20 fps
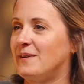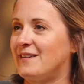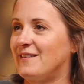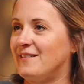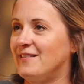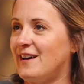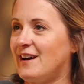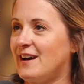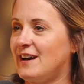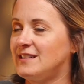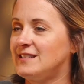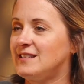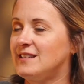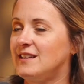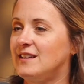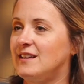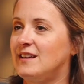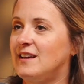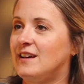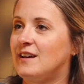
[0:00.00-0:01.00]
a lot.
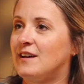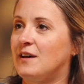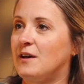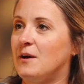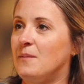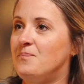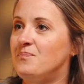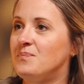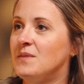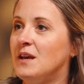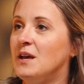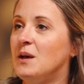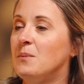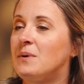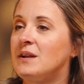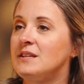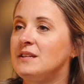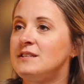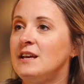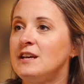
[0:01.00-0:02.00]

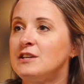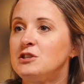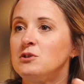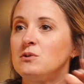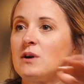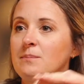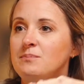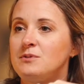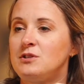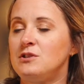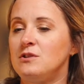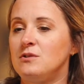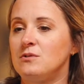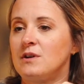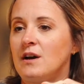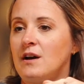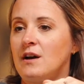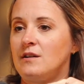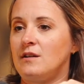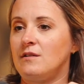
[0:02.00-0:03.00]
But it takes you up to
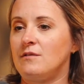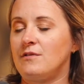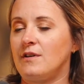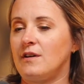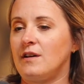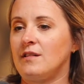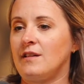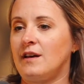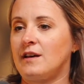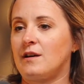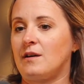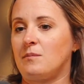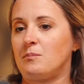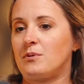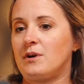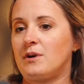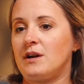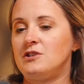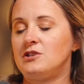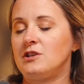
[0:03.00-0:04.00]
kind of like a
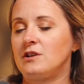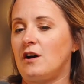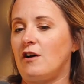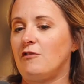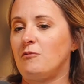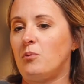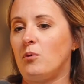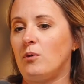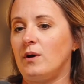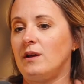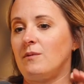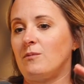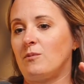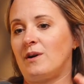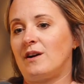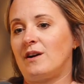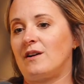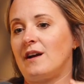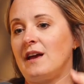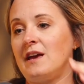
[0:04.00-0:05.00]
branching off point
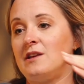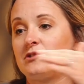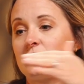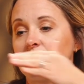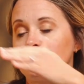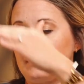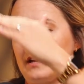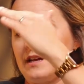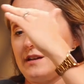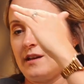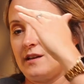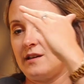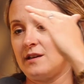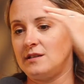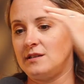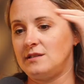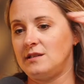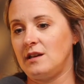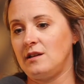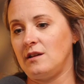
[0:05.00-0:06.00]
where Angel's Landing
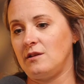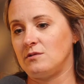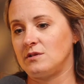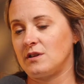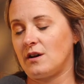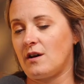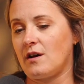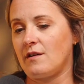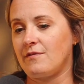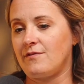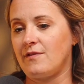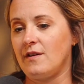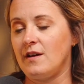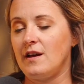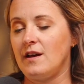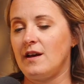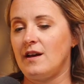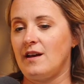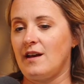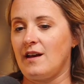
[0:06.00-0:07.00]
continues off.
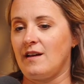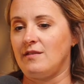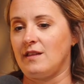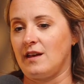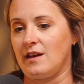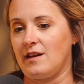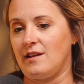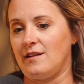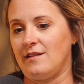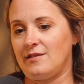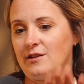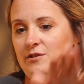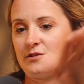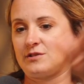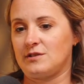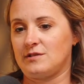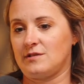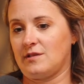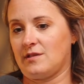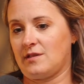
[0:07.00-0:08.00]
And then
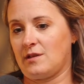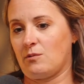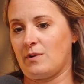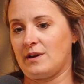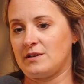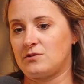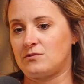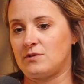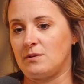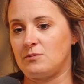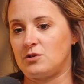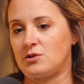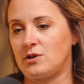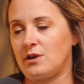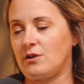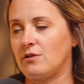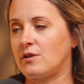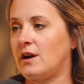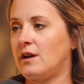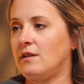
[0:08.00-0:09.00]
there's the West Rim
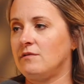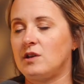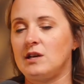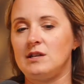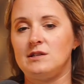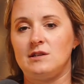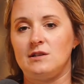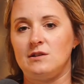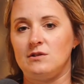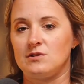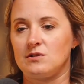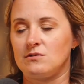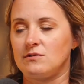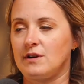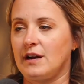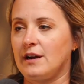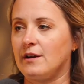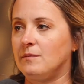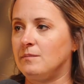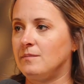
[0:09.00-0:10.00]
Trail kind of continues
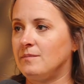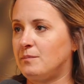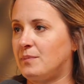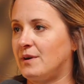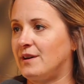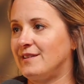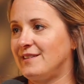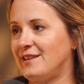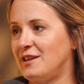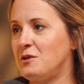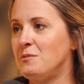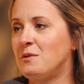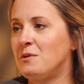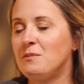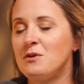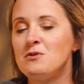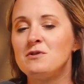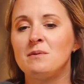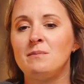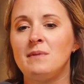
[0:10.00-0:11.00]
around. But
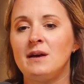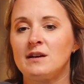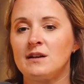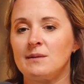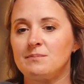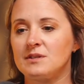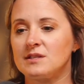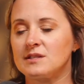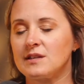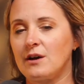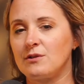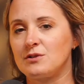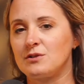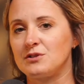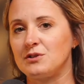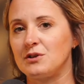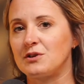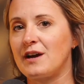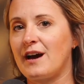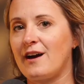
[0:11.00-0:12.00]
you can make it up to Scouts
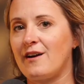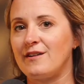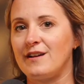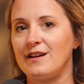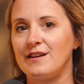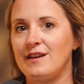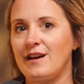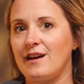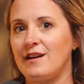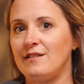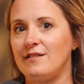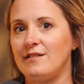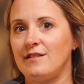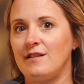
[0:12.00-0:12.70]
Lookout and get